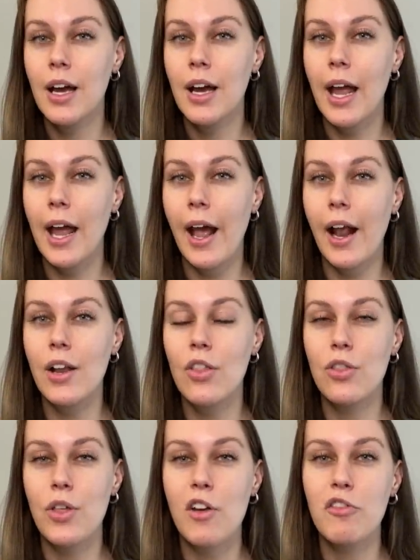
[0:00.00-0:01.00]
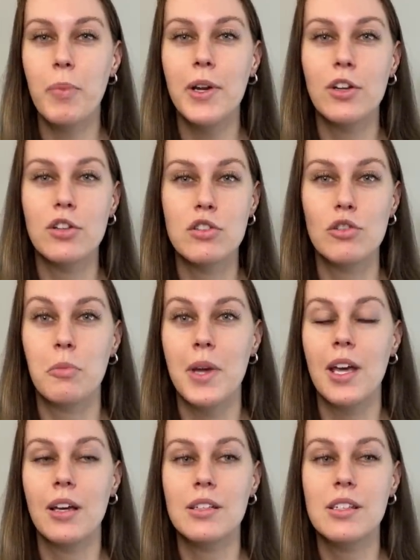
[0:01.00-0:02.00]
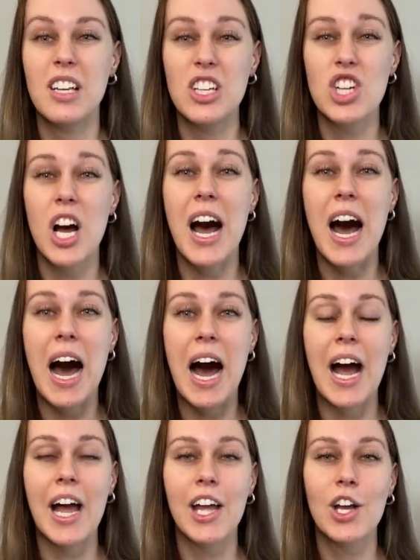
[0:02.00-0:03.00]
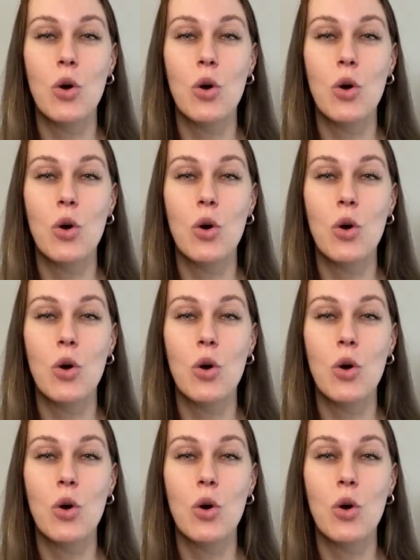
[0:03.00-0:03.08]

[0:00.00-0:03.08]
and they've been consuming such a high